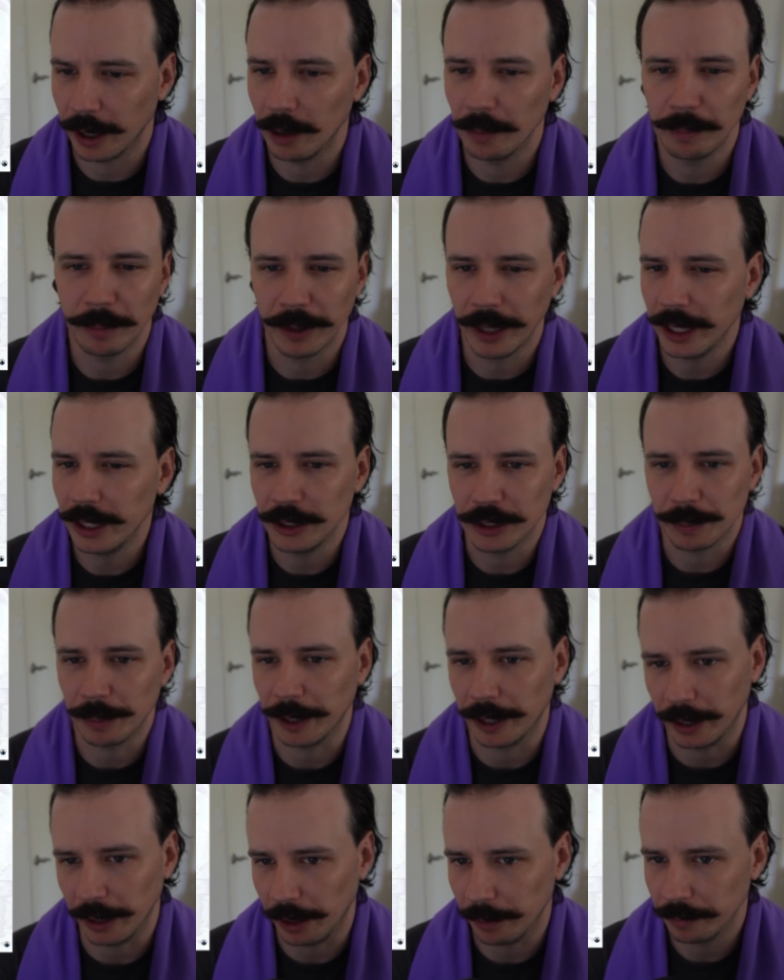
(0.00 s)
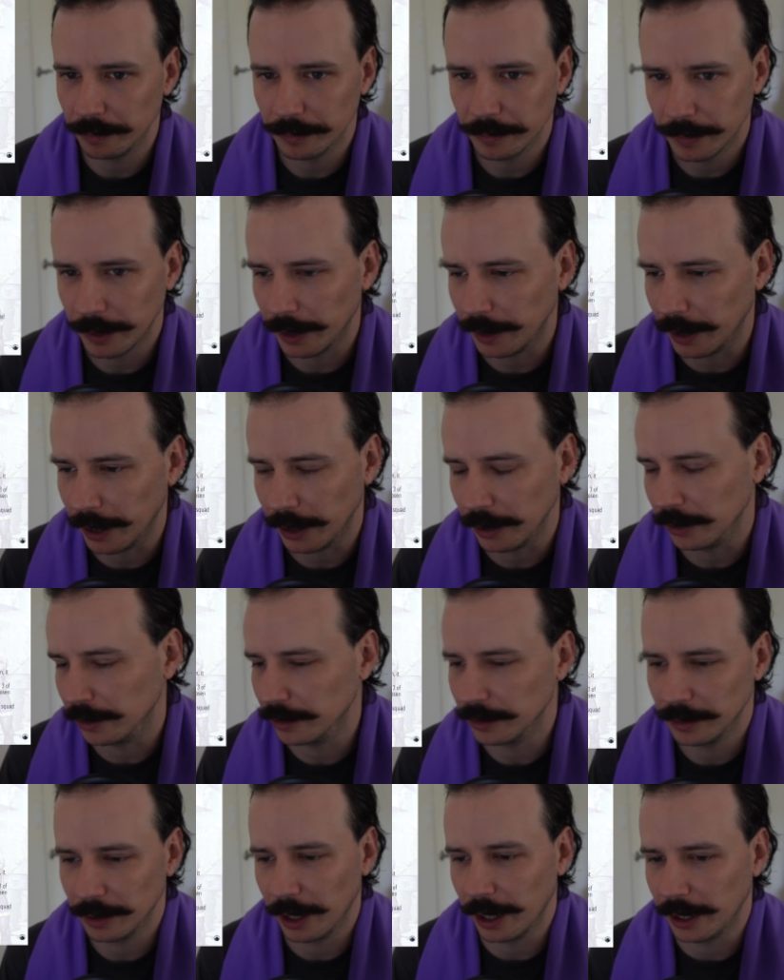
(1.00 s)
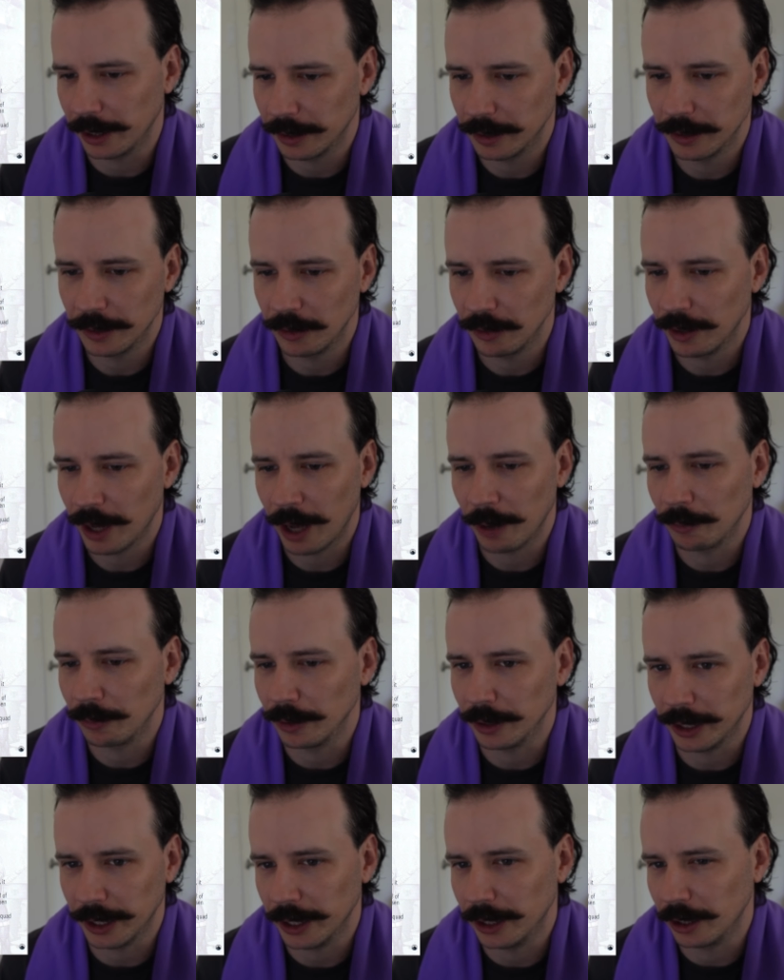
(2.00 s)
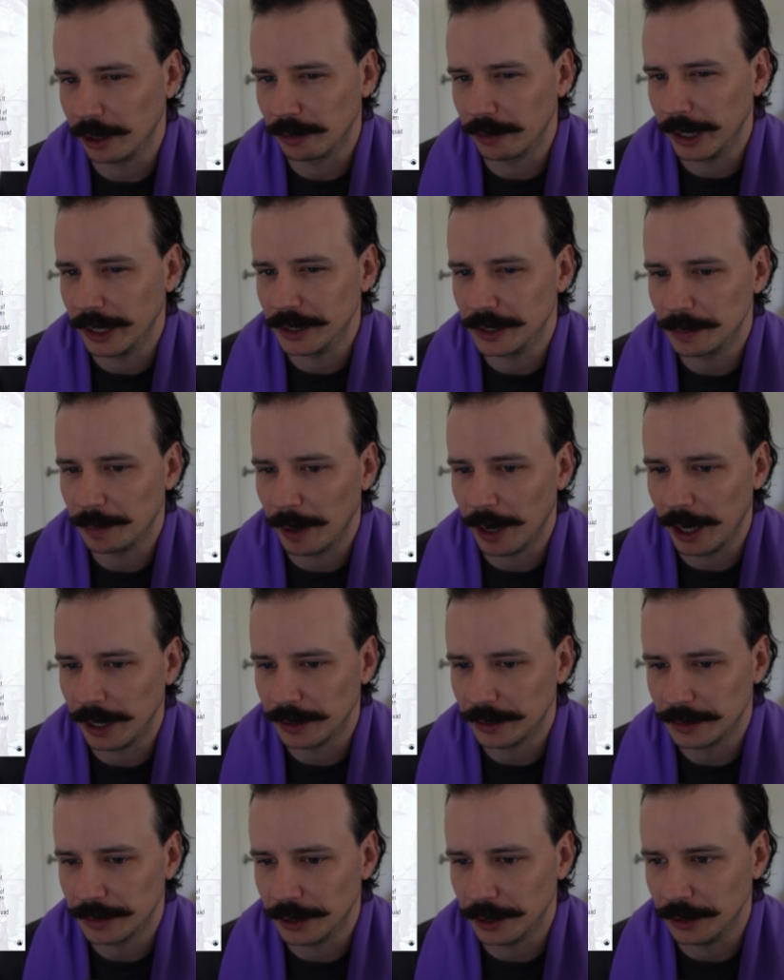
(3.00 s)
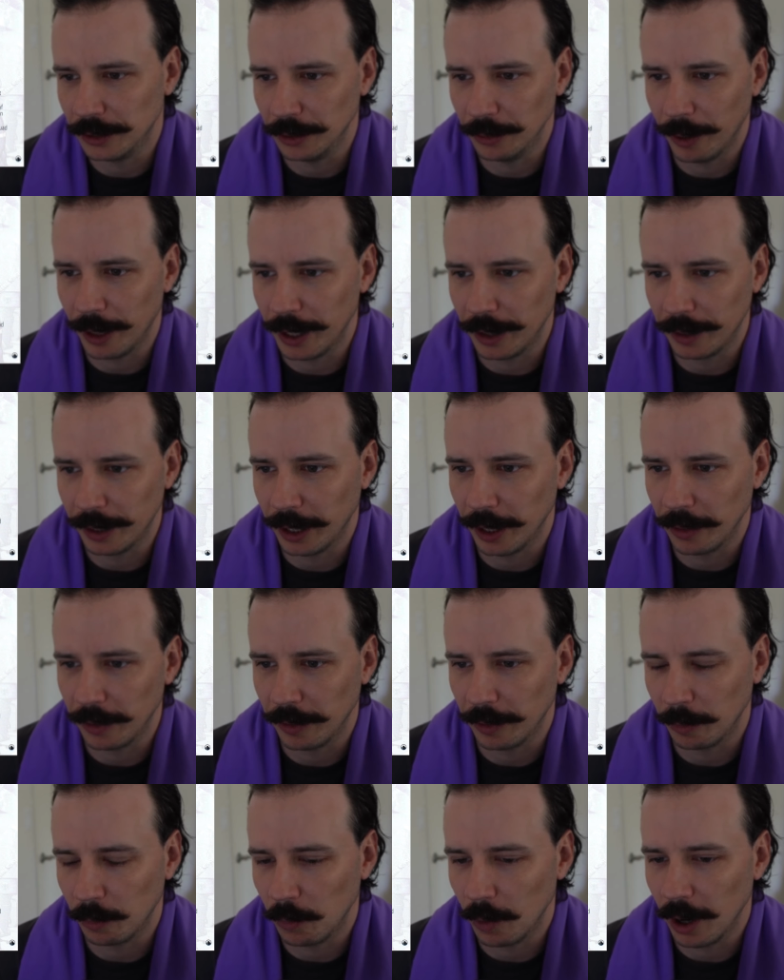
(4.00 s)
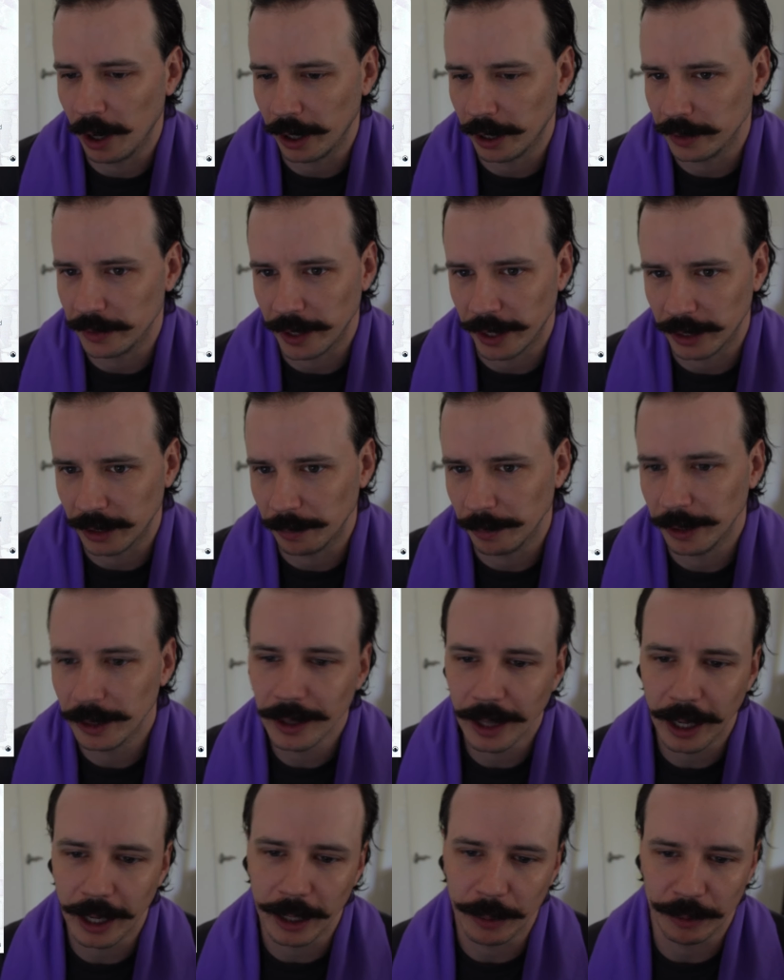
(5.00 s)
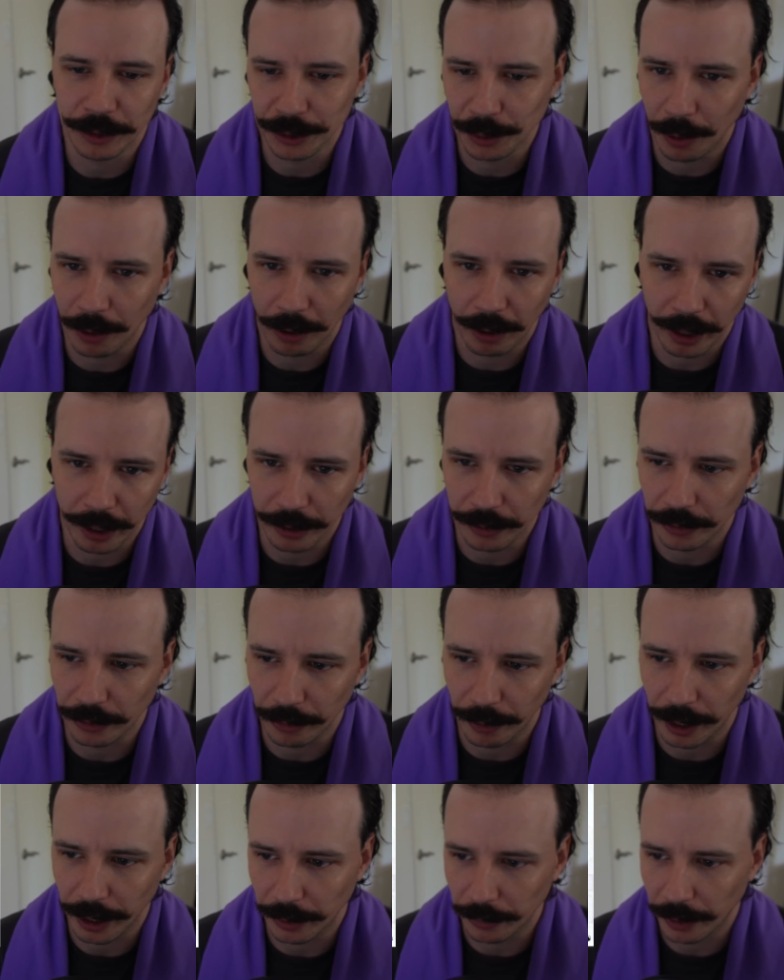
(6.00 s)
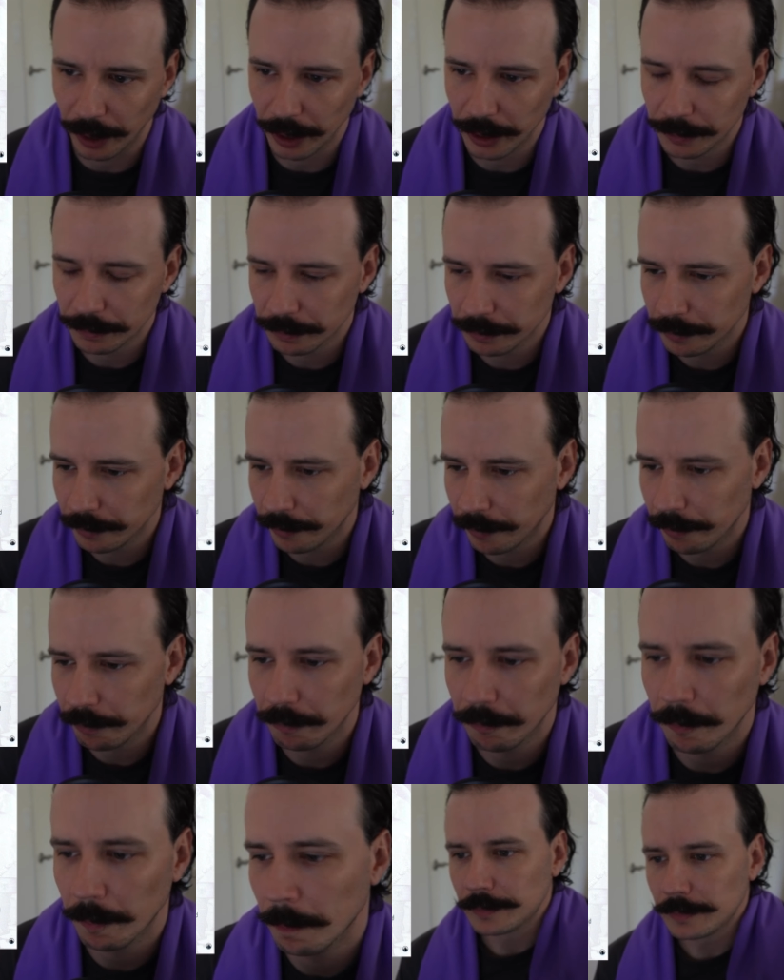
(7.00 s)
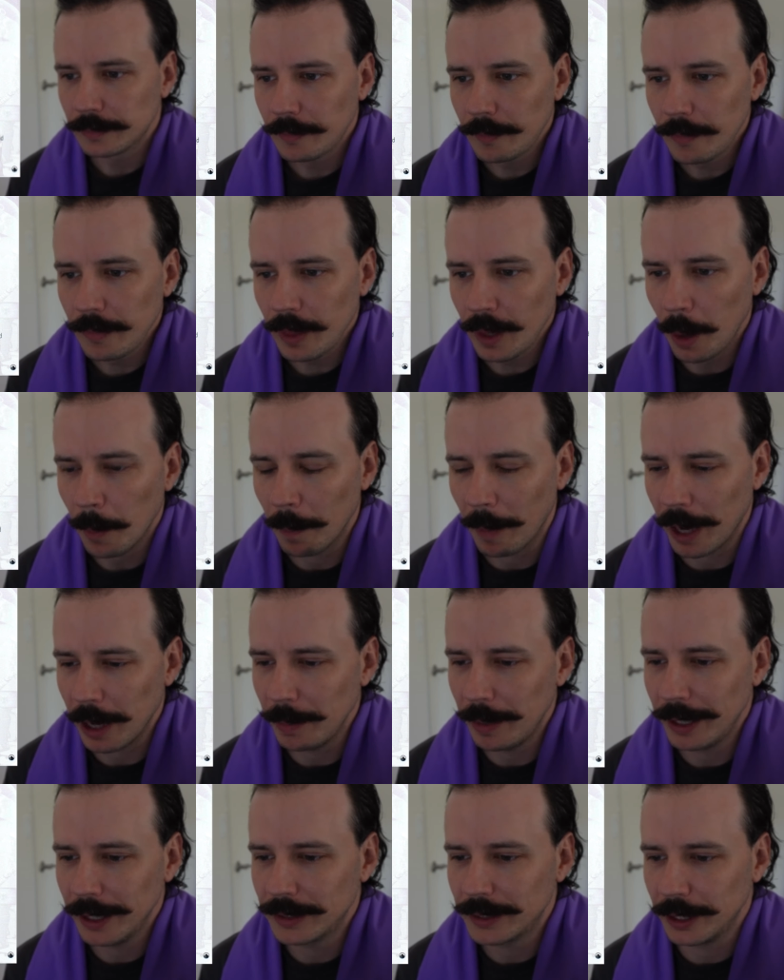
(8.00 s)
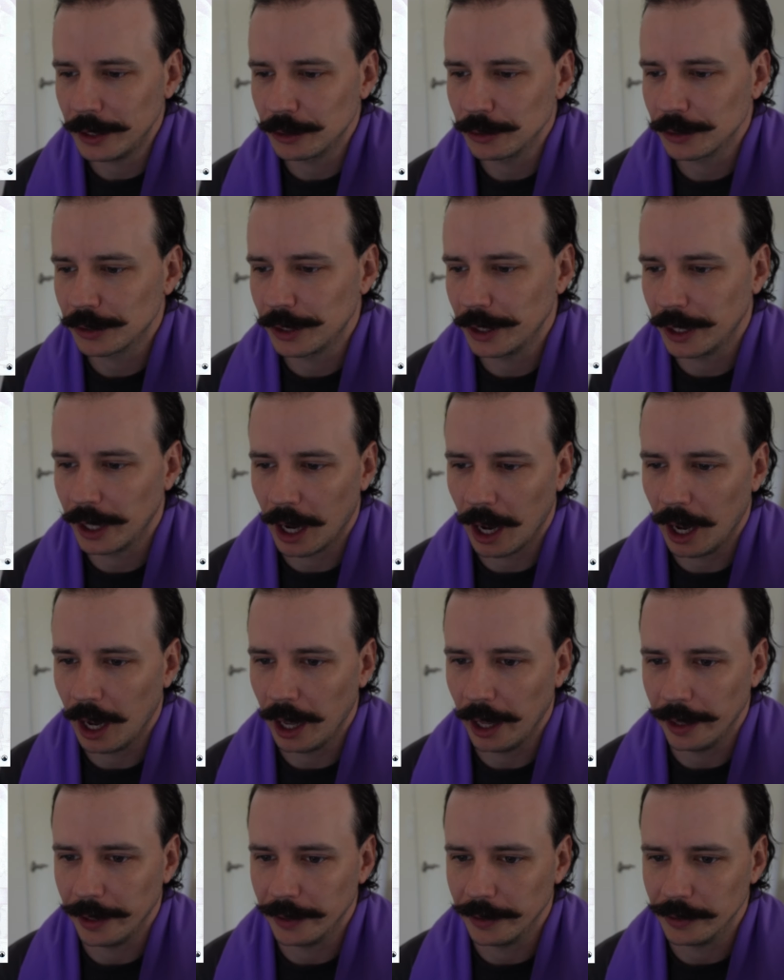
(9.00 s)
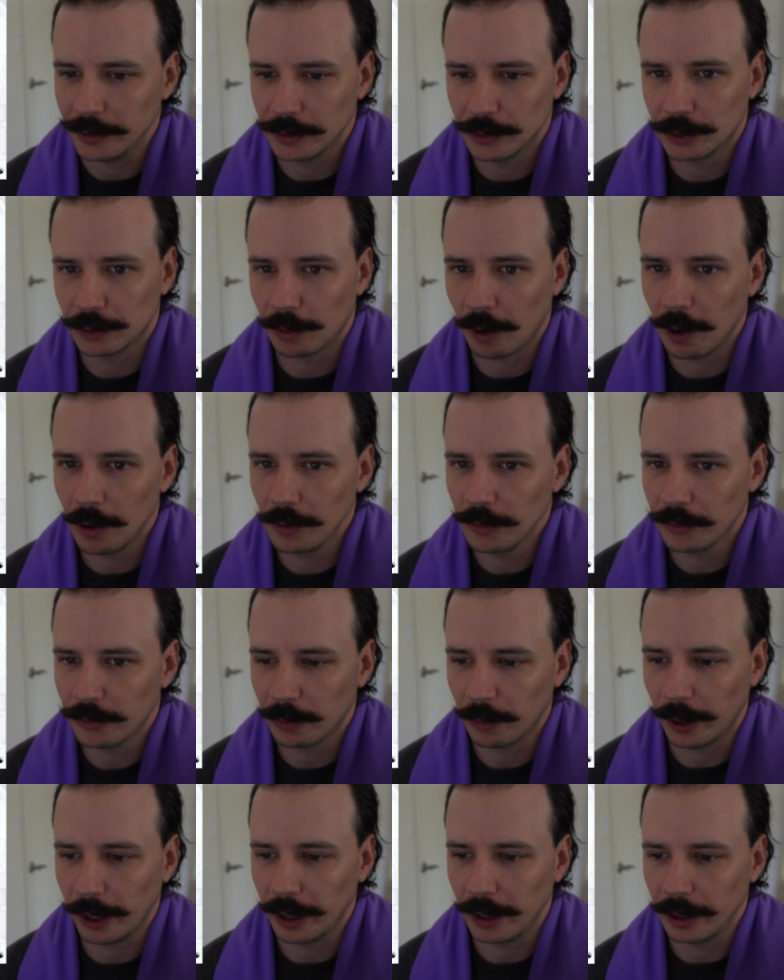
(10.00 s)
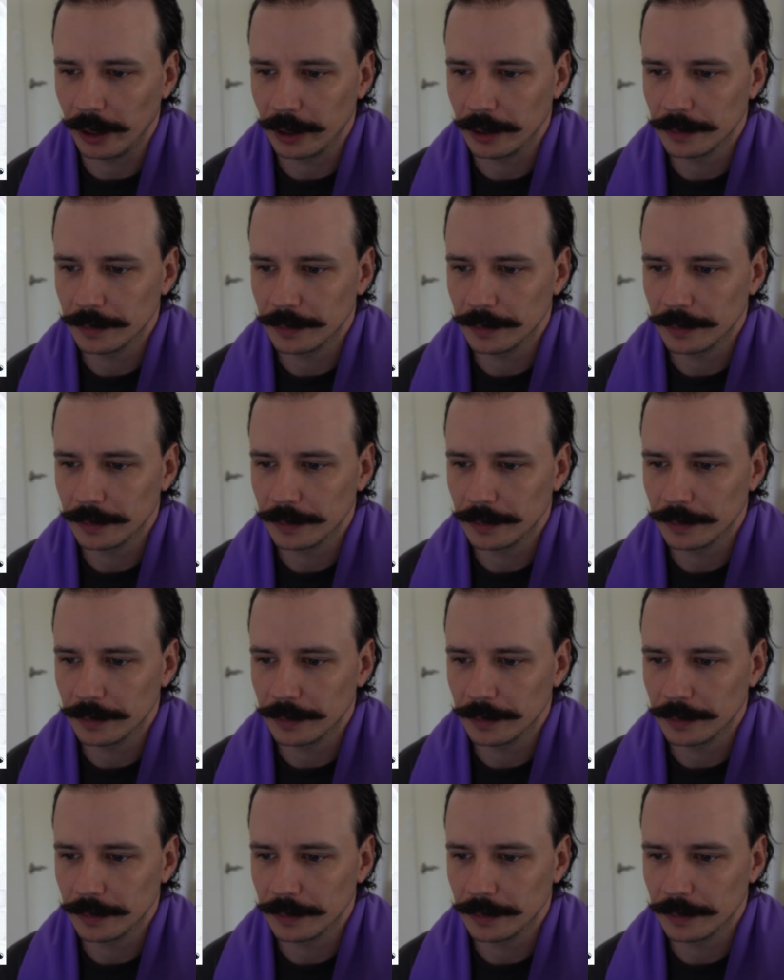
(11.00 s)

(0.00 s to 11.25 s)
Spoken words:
but they can just pick it up. And then, like, you're not really in a great spot to do anything other than walk attack the midline, which you already could do anyway. Maybe it's interesting on Skrulls where,